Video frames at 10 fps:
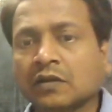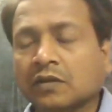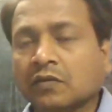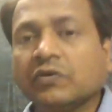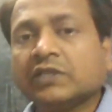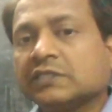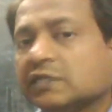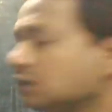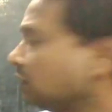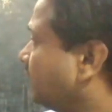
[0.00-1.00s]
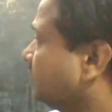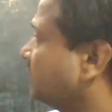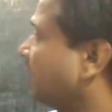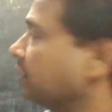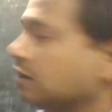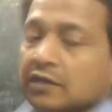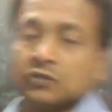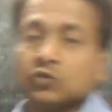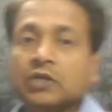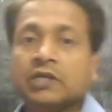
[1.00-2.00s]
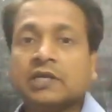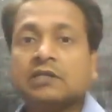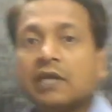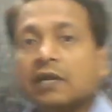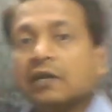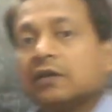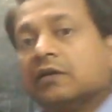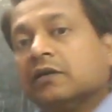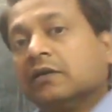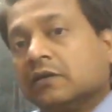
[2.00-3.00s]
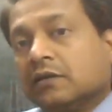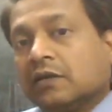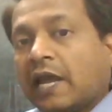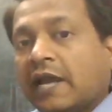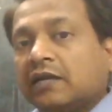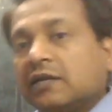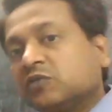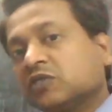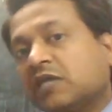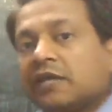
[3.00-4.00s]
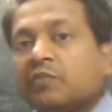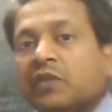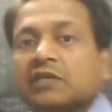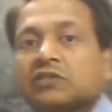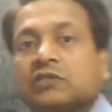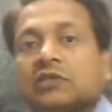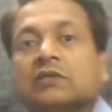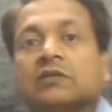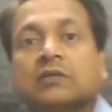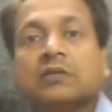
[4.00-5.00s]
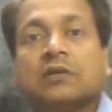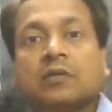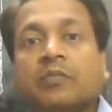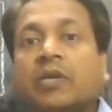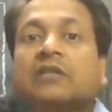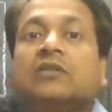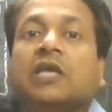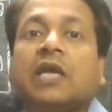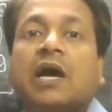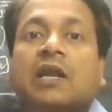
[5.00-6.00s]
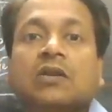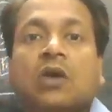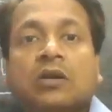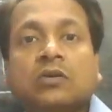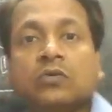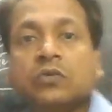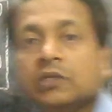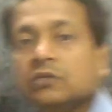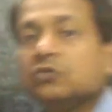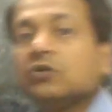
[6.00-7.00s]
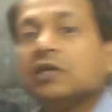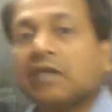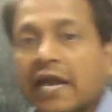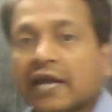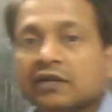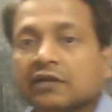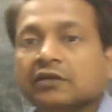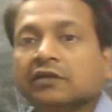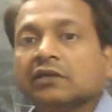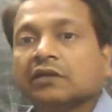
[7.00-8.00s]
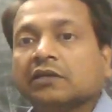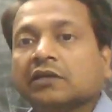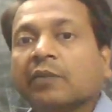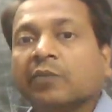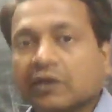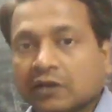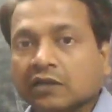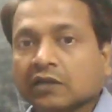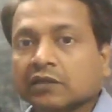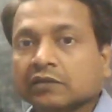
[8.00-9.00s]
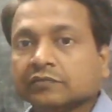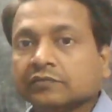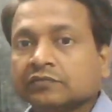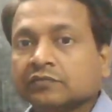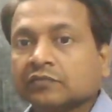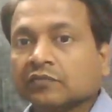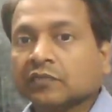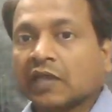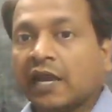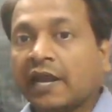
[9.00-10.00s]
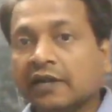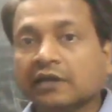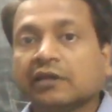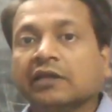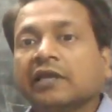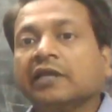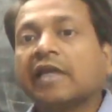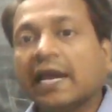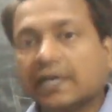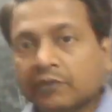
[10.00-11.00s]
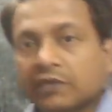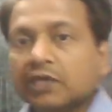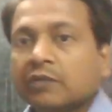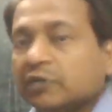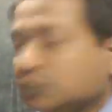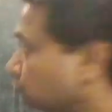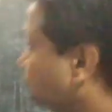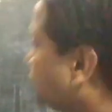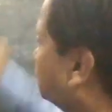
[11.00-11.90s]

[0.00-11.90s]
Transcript: will seem like that. So here the atoms get mixed, but they are not going to react chemically. And in activity number 2,